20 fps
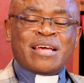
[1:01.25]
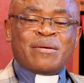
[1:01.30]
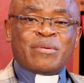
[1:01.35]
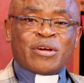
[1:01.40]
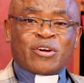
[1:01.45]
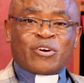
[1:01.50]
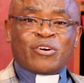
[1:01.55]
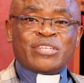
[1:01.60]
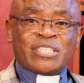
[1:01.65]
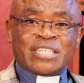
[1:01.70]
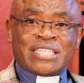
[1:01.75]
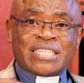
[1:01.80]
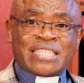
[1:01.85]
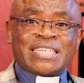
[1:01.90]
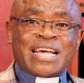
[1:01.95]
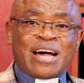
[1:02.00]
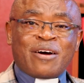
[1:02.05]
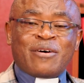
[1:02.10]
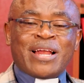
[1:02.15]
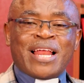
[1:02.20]
because it
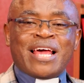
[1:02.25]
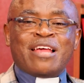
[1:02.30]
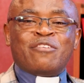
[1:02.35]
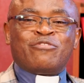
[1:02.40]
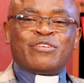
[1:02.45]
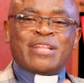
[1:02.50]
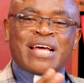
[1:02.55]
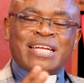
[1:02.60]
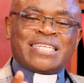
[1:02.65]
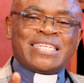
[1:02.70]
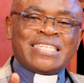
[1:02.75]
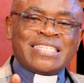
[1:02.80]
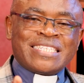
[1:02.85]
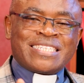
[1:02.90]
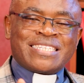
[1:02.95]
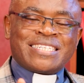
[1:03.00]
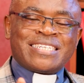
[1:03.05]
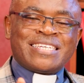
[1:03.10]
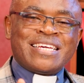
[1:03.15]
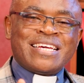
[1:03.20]
is our life. That
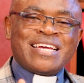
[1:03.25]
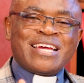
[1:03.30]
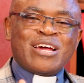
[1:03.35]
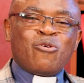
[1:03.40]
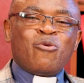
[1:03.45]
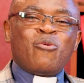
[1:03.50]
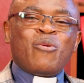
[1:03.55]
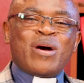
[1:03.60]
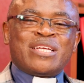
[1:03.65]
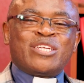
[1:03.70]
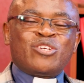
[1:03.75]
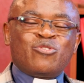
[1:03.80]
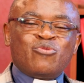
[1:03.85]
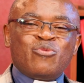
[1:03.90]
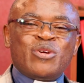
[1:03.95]
is what